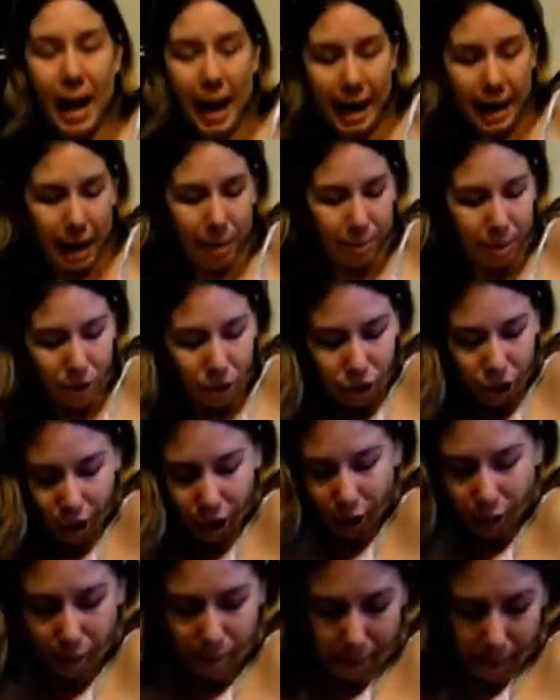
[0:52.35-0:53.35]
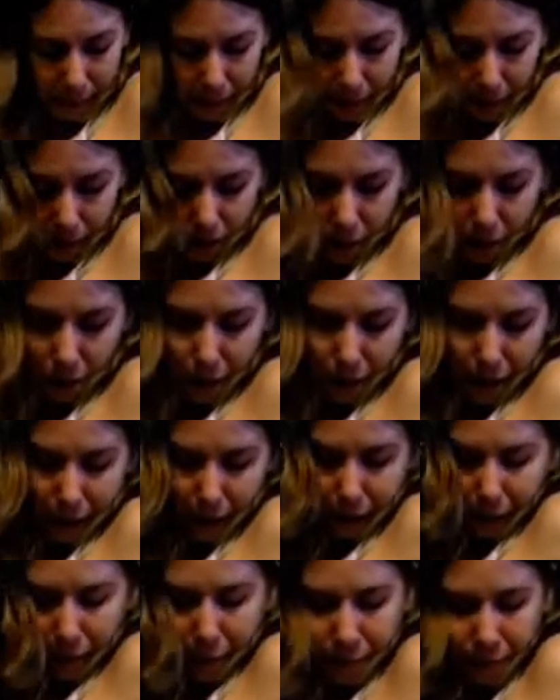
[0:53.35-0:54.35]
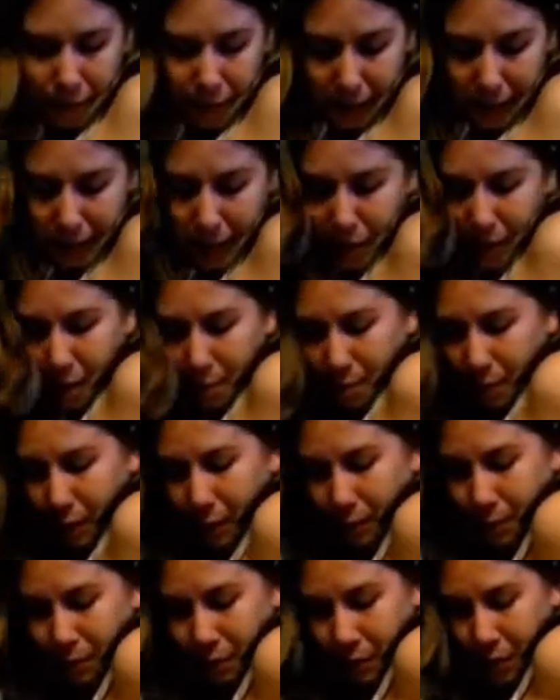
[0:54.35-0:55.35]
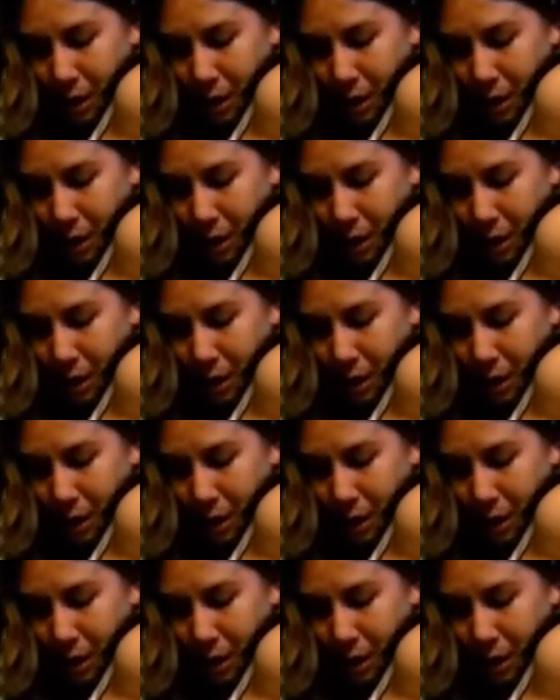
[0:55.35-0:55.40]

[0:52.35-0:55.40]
and I'm going to show you my little scar here. It's not that big.